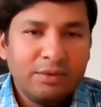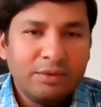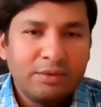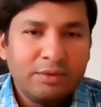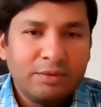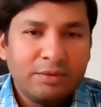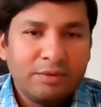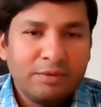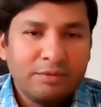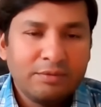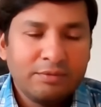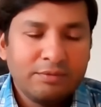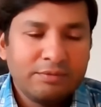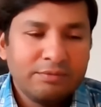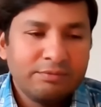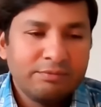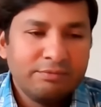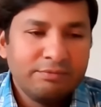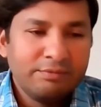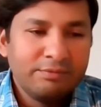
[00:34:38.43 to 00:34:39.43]
So
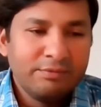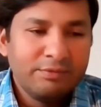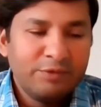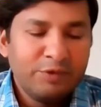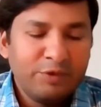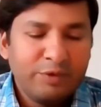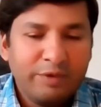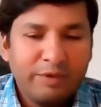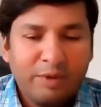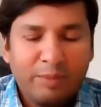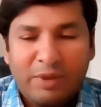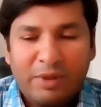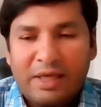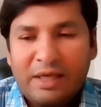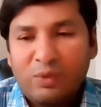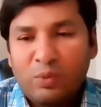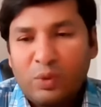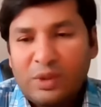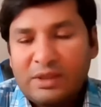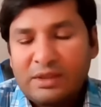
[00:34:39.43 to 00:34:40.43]
we will
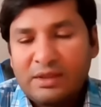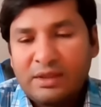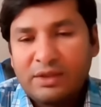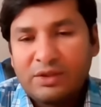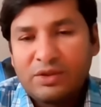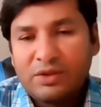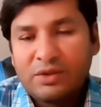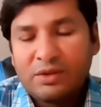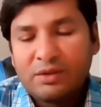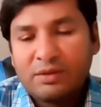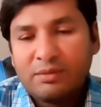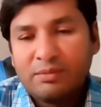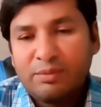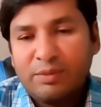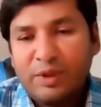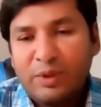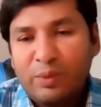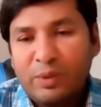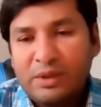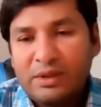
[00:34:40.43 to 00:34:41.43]
plan one such
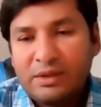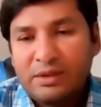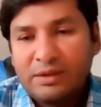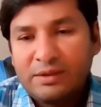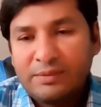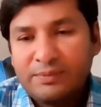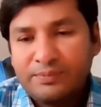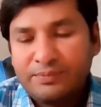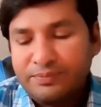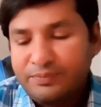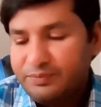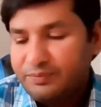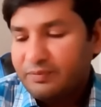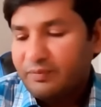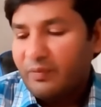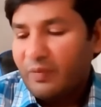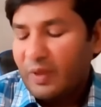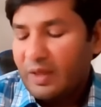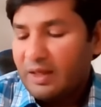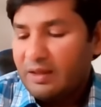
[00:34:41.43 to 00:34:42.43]
event,
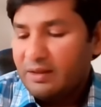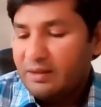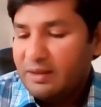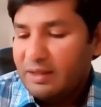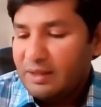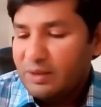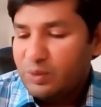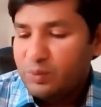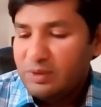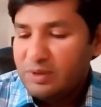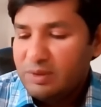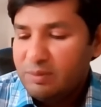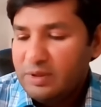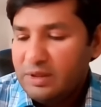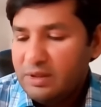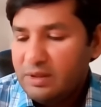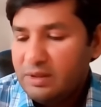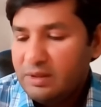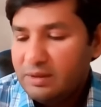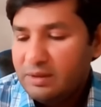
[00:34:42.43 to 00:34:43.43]
and that will
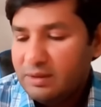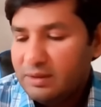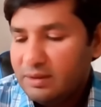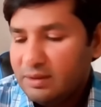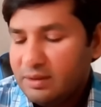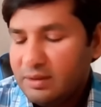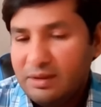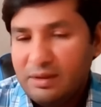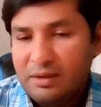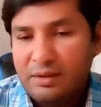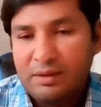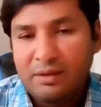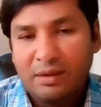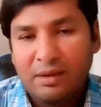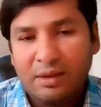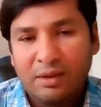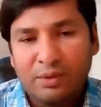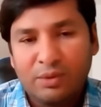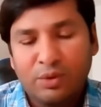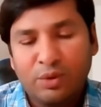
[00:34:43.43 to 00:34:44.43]
be
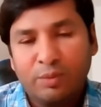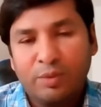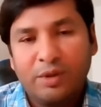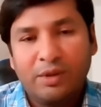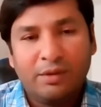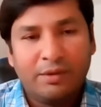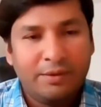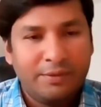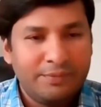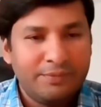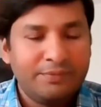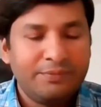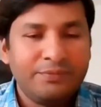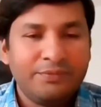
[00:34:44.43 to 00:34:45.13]
in October.